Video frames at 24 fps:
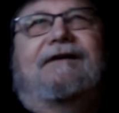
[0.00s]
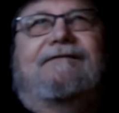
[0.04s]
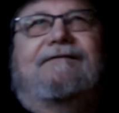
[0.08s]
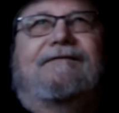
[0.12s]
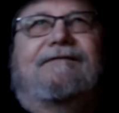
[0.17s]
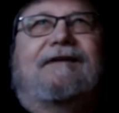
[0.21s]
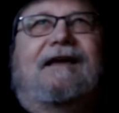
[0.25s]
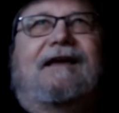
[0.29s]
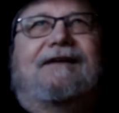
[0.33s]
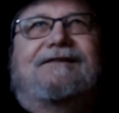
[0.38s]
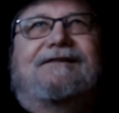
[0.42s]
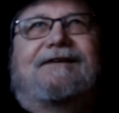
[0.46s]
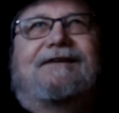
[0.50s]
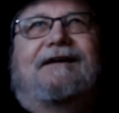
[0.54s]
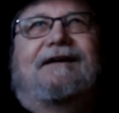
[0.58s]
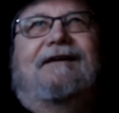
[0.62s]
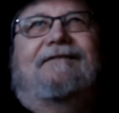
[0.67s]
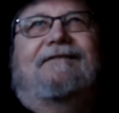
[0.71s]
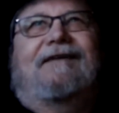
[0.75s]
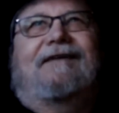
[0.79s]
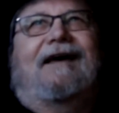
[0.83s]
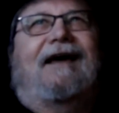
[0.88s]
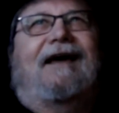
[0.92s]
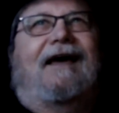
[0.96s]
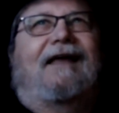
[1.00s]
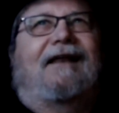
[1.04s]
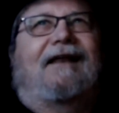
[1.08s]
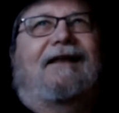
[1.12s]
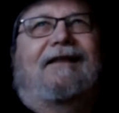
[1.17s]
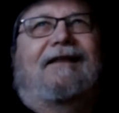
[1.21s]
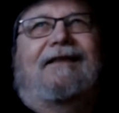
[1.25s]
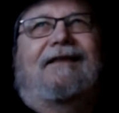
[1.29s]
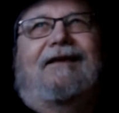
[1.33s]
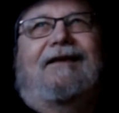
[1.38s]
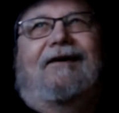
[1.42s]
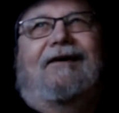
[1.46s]
VHF, I got
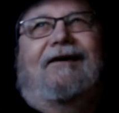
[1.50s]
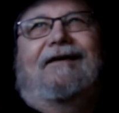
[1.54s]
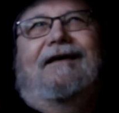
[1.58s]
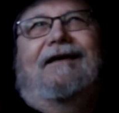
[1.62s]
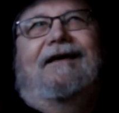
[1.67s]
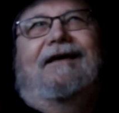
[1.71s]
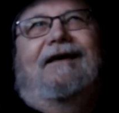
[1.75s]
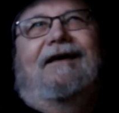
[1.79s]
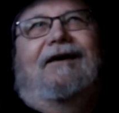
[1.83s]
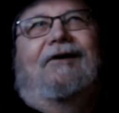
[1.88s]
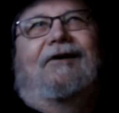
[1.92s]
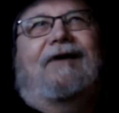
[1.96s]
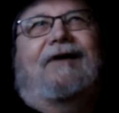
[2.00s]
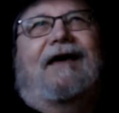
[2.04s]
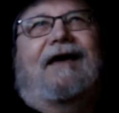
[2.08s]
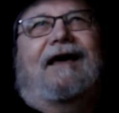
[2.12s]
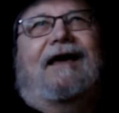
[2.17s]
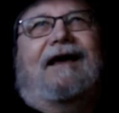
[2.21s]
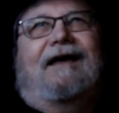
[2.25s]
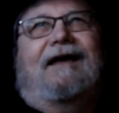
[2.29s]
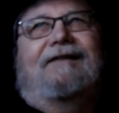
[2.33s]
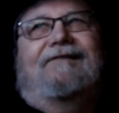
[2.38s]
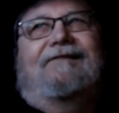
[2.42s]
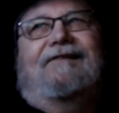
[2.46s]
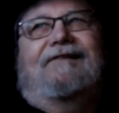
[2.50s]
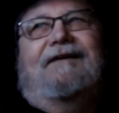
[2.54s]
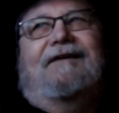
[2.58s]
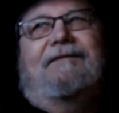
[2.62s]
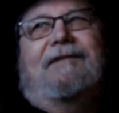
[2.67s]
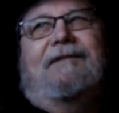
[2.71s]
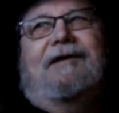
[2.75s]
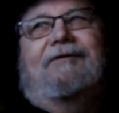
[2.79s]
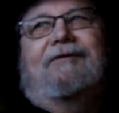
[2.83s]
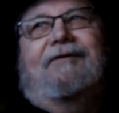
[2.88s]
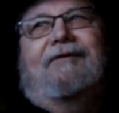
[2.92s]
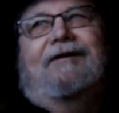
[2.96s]
okay, I got a
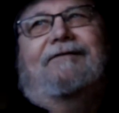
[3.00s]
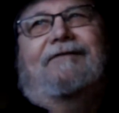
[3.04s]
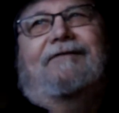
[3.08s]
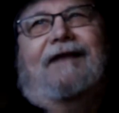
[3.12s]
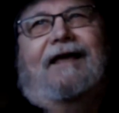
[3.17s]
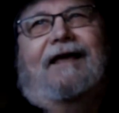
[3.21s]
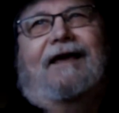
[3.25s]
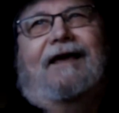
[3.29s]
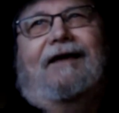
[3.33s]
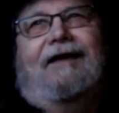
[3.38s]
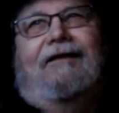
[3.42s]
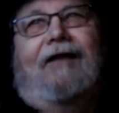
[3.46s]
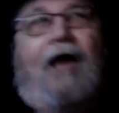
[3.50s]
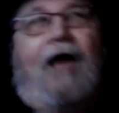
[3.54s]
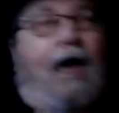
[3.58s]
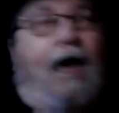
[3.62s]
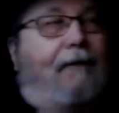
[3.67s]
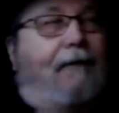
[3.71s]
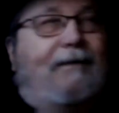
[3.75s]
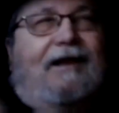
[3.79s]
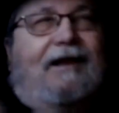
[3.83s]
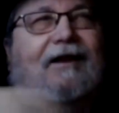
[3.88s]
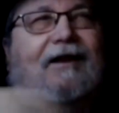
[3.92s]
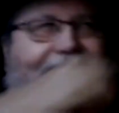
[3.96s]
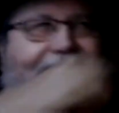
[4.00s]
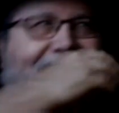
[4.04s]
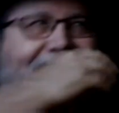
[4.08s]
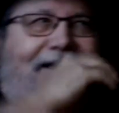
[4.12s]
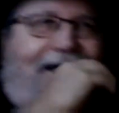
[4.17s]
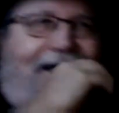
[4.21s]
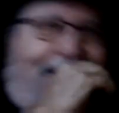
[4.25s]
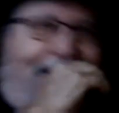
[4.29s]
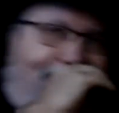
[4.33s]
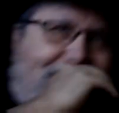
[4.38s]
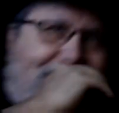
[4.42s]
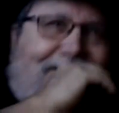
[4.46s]
CV rig for that. I mean,
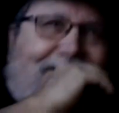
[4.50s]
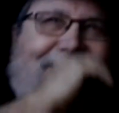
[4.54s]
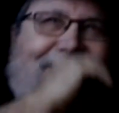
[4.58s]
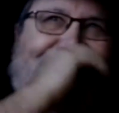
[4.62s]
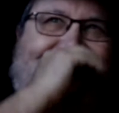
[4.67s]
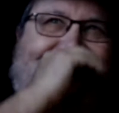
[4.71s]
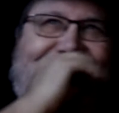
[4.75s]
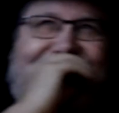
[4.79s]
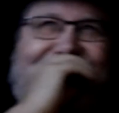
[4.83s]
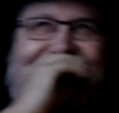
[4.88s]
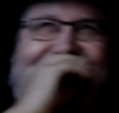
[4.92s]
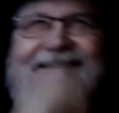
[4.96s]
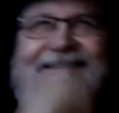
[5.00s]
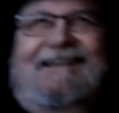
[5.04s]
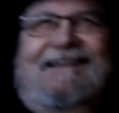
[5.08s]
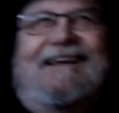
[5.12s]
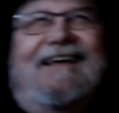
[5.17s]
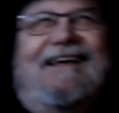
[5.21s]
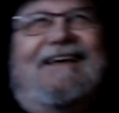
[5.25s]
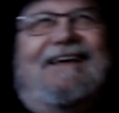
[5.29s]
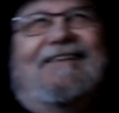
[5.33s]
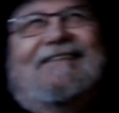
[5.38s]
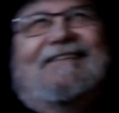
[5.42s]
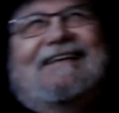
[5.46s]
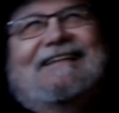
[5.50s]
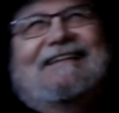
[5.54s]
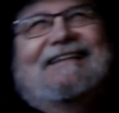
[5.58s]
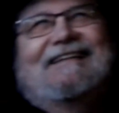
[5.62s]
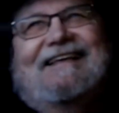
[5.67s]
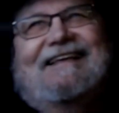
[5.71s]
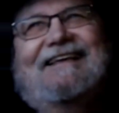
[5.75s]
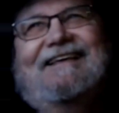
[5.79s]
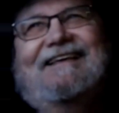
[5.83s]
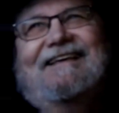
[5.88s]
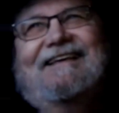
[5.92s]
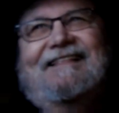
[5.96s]
but
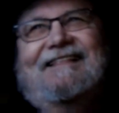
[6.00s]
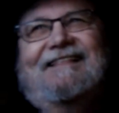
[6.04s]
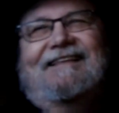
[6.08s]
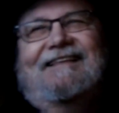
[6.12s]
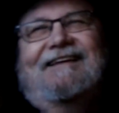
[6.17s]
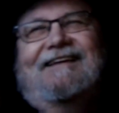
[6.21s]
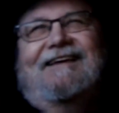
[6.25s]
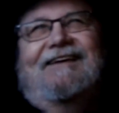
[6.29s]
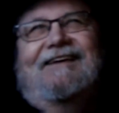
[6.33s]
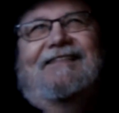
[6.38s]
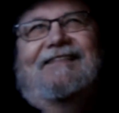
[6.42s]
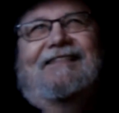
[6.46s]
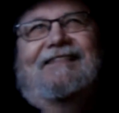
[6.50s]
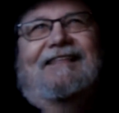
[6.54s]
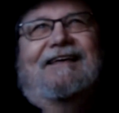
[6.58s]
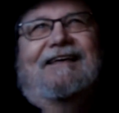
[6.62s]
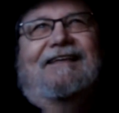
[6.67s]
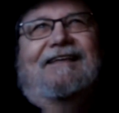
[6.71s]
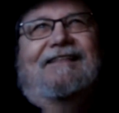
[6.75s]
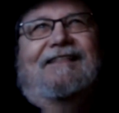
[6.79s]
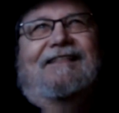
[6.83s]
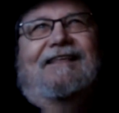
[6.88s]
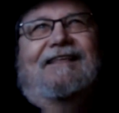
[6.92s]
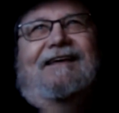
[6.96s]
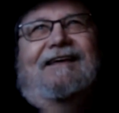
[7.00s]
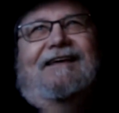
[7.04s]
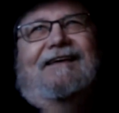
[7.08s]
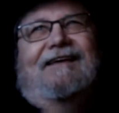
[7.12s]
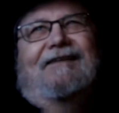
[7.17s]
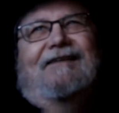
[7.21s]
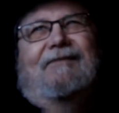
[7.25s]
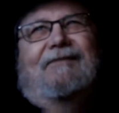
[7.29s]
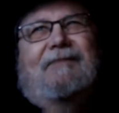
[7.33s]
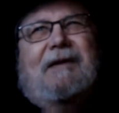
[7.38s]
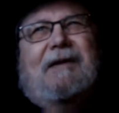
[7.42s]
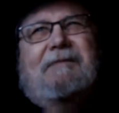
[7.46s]
the
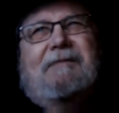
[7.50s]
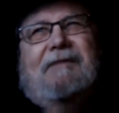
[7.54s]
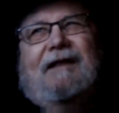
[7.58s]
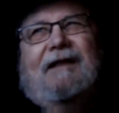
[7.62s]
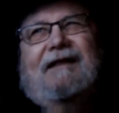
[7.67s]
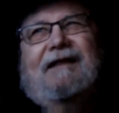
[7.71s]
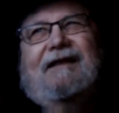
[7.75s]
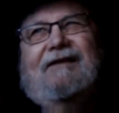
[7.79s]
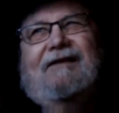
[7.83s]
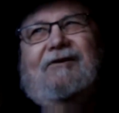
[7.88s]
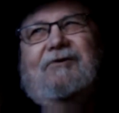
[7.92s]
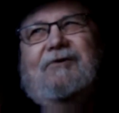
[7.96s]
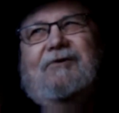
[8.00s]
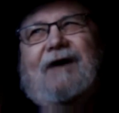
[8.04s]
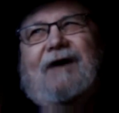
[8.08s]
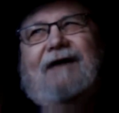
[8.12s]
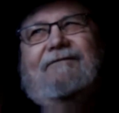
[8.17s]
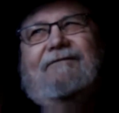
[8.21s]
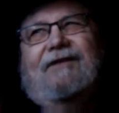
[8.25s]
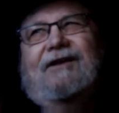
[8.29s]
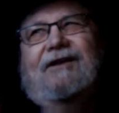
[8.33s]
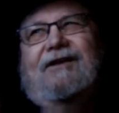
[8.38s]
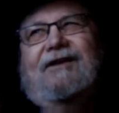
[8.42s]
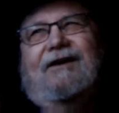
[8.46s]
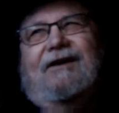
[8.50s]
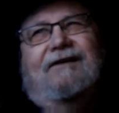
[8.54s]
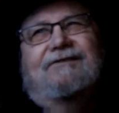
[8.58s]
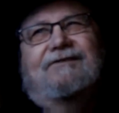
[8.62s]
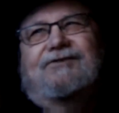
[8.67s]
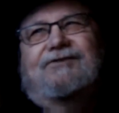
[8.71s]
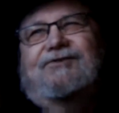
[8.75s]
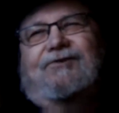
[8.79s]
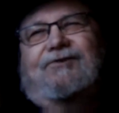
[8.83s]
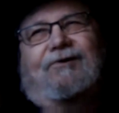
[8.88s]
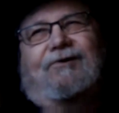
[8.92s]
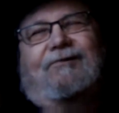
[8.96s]
people who haven't done
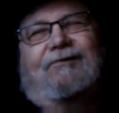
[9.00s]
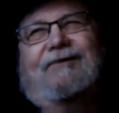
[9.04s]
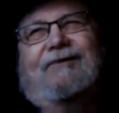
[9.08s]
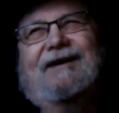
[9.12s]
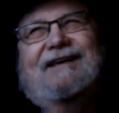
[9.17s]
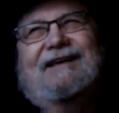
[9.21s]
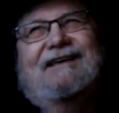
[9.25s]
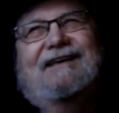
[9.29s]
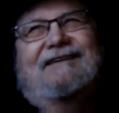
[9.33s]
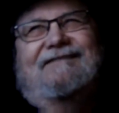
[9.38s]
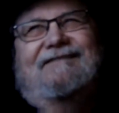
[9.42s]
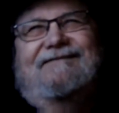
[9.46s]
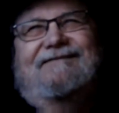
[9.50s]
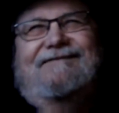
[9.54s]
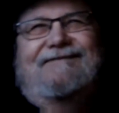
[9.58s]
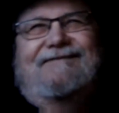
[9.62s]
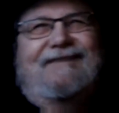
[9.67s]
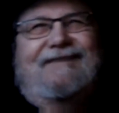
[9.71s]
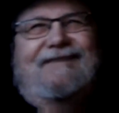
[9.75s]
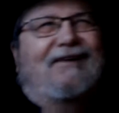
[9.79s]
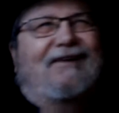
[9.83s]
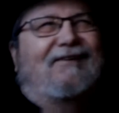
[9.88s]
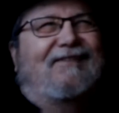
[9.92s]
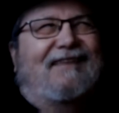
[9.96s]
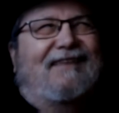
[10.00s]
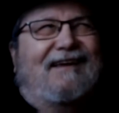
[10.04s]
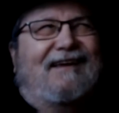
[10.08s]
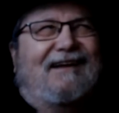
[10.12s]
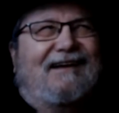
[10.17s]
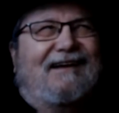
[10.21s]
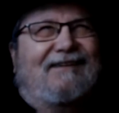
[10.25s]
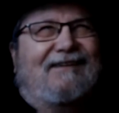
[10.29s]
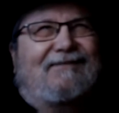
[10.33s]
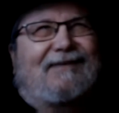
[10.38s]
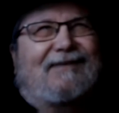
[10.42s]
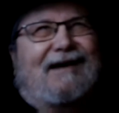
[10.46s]
shortwave,
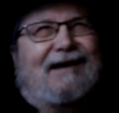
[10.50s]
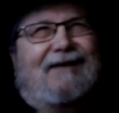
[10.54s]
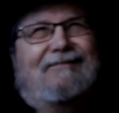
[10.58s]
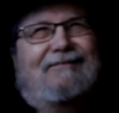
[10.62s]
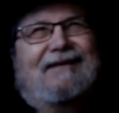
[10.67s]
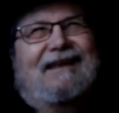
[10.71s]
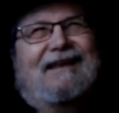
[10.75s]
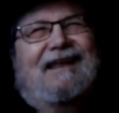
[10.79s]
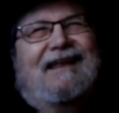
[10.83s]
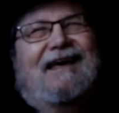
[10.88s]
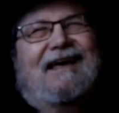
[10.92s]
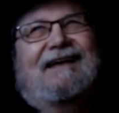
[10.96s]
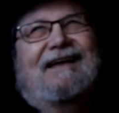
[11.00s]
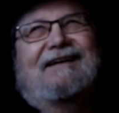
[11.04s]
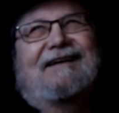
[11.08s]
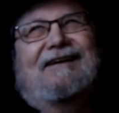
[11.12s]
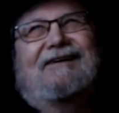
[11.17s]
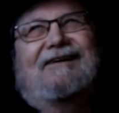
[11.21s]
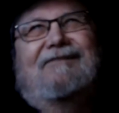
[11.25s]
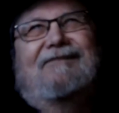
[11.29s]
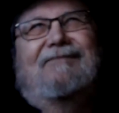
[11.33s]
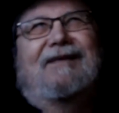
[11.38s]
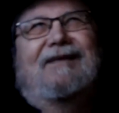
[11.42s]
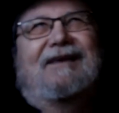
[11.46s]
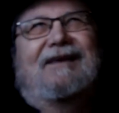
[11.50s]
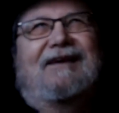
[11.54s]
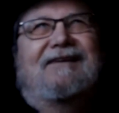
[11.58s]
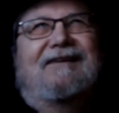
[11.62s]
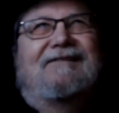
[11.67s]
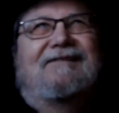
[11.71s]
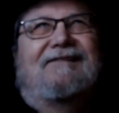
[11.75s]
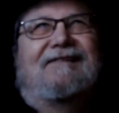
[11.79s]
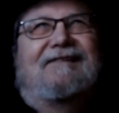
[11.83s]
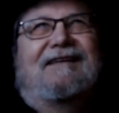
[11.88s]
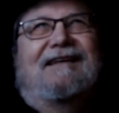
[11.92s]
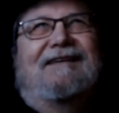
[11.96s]
they're probably not terribly
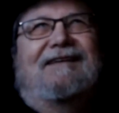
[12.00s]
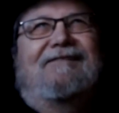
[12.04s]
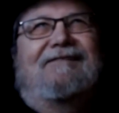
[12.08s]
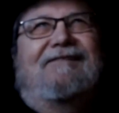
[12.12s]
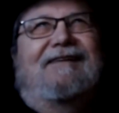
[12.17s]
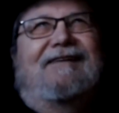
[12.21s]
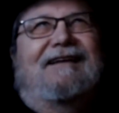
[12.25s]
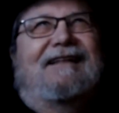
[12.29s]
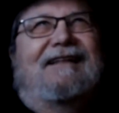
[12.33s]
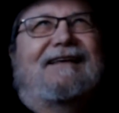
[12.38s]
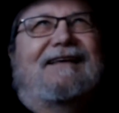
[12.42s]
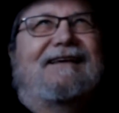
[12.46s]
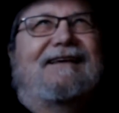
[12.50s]
interested, really.